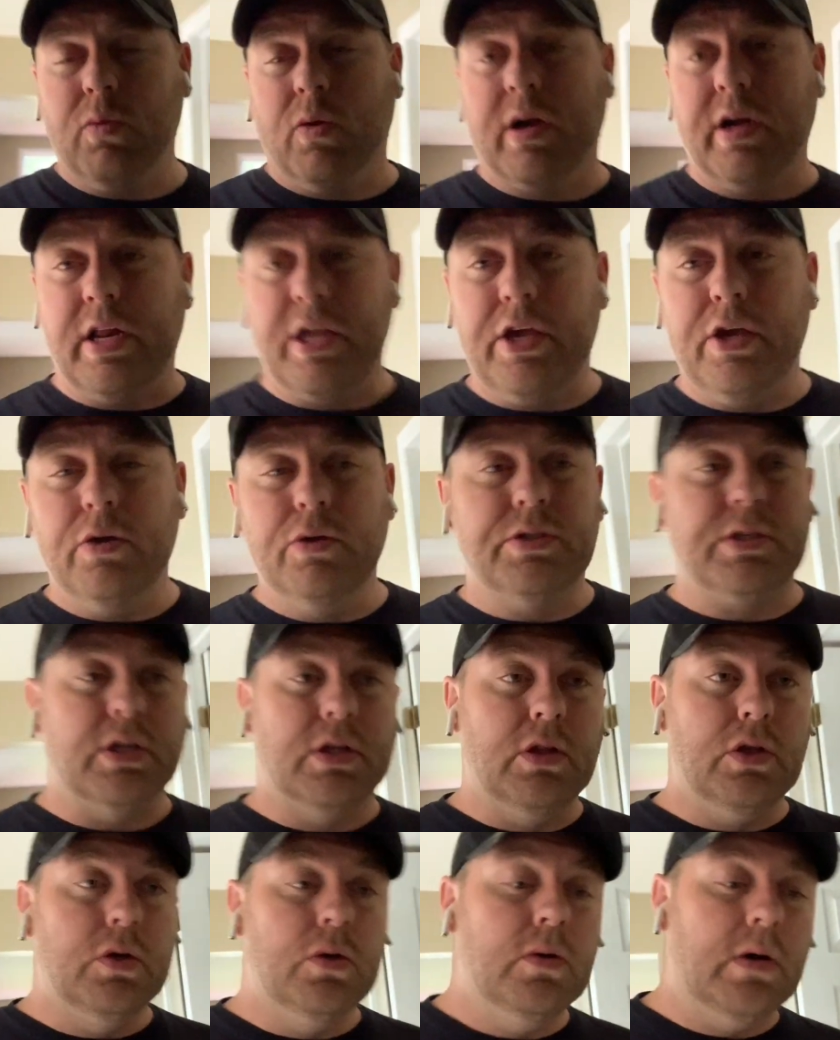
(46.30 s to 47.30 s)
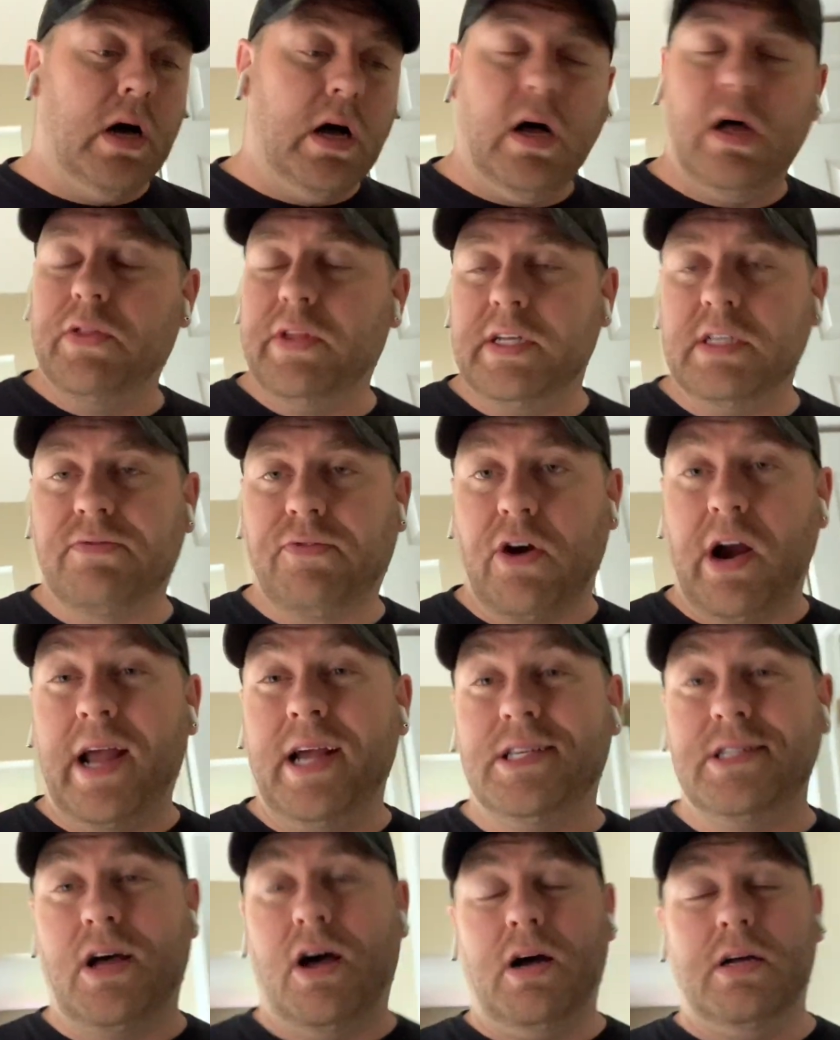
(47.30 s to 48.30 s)
we're gonna use to glue all these
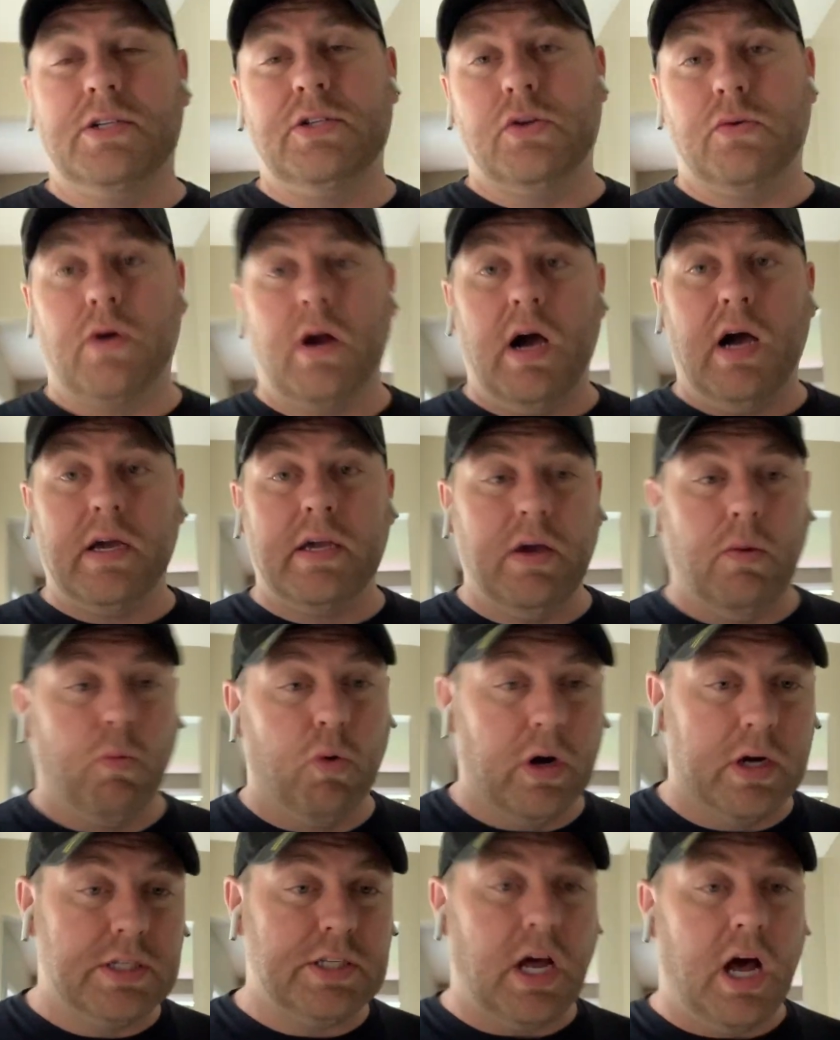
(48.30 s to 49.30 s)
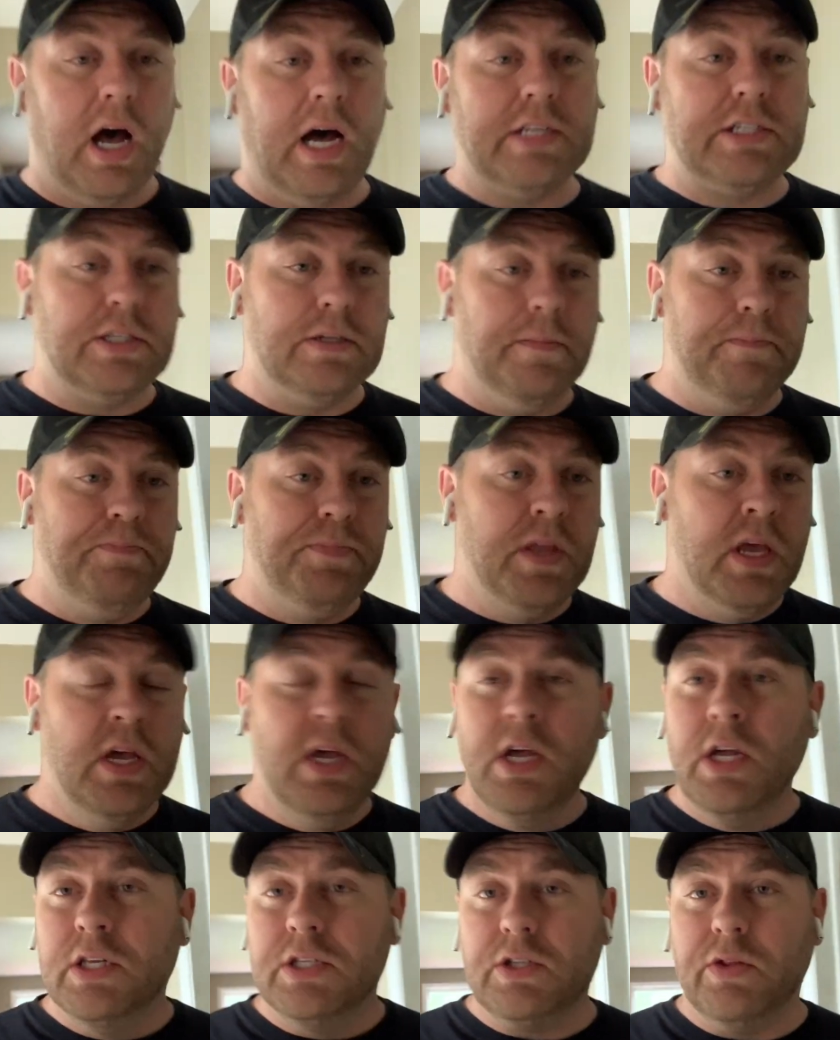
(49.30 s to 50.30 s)
frags onto the rock. It works awesome.
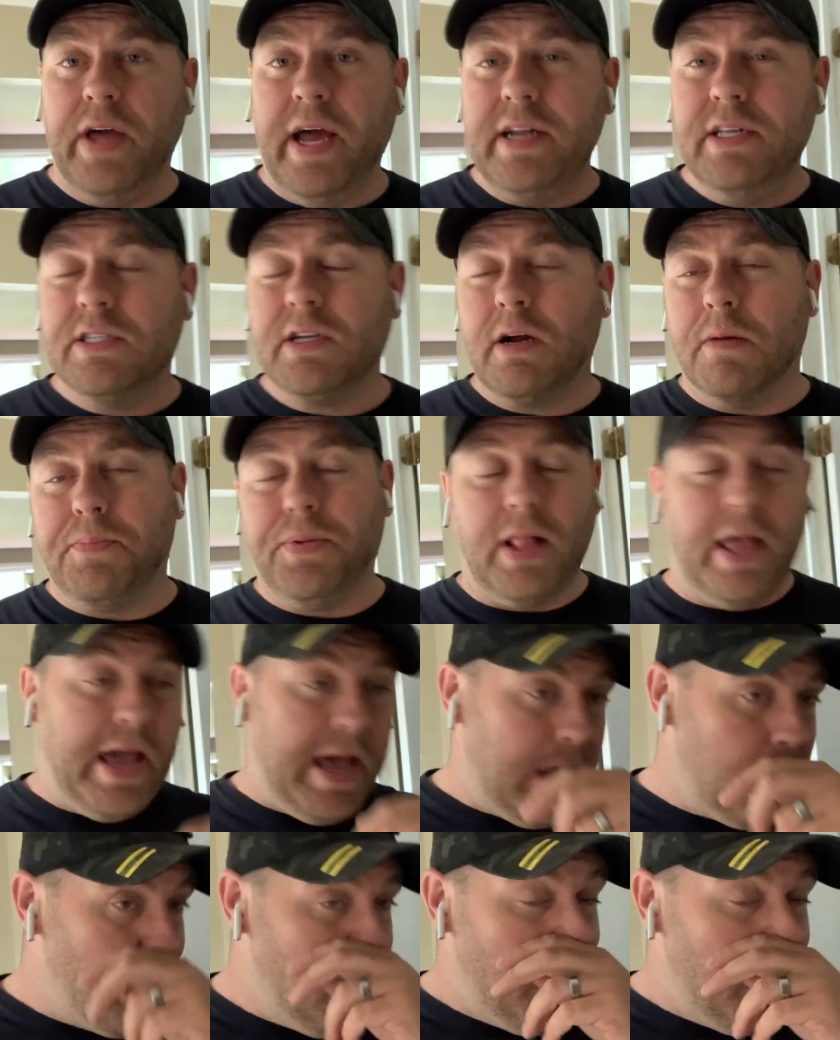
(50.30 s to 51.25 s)
So that is our plan.